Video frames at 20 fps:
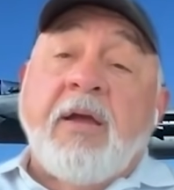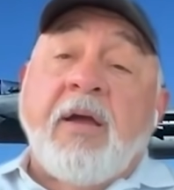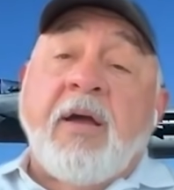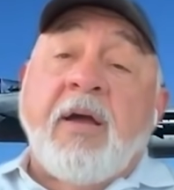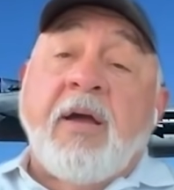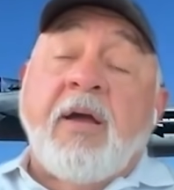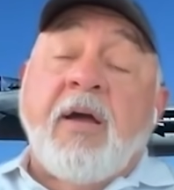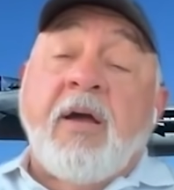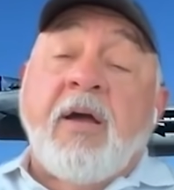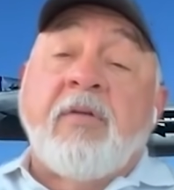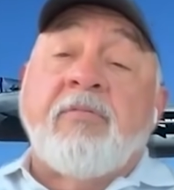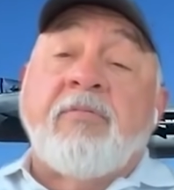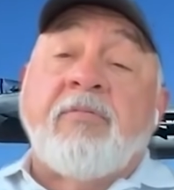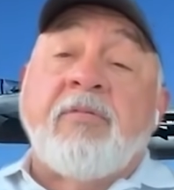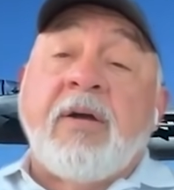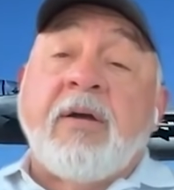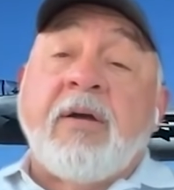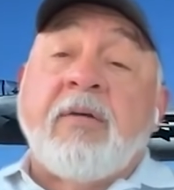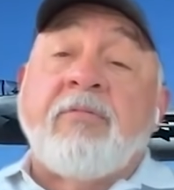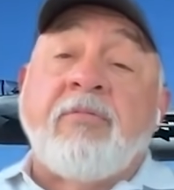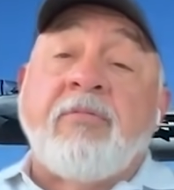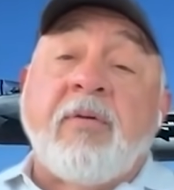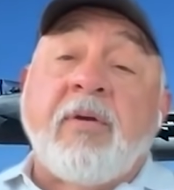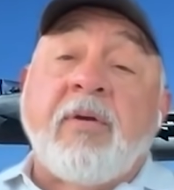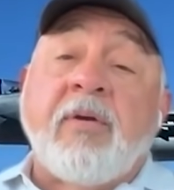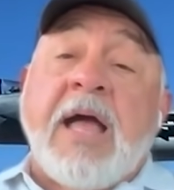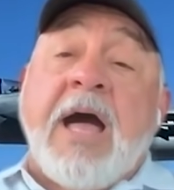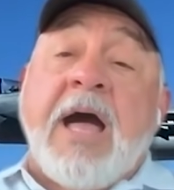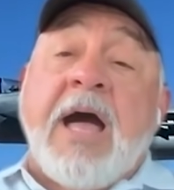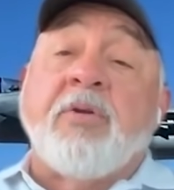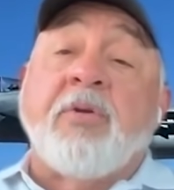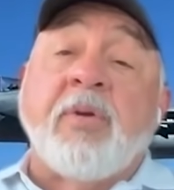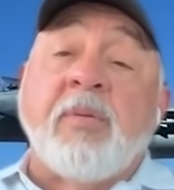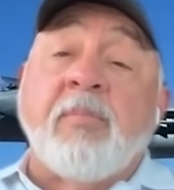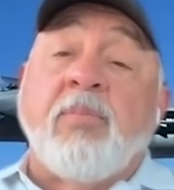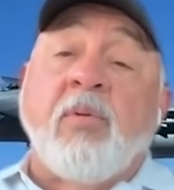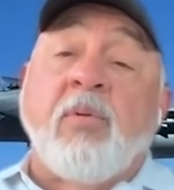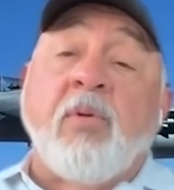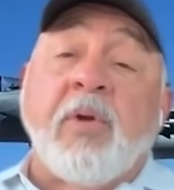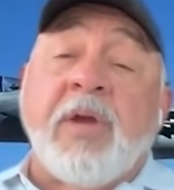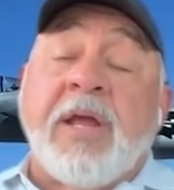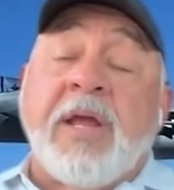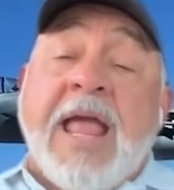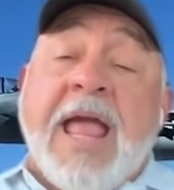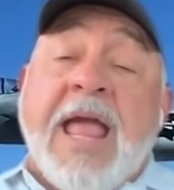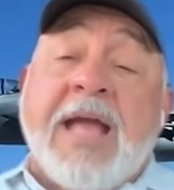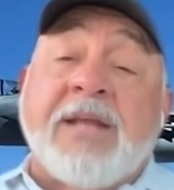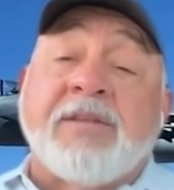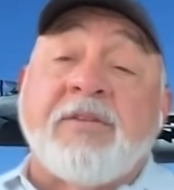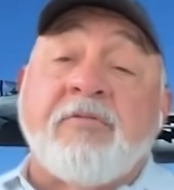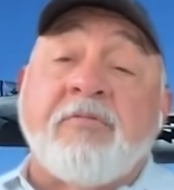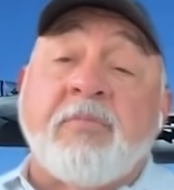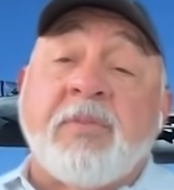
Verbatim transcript: uh, of of how to employ an active